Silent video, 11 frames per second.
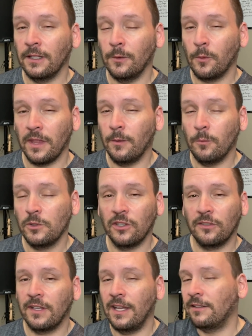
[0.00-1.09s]
and
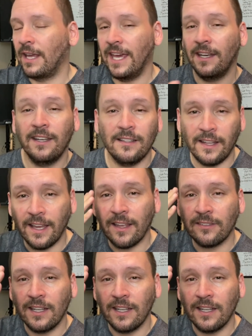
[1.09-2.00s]
just edit it less.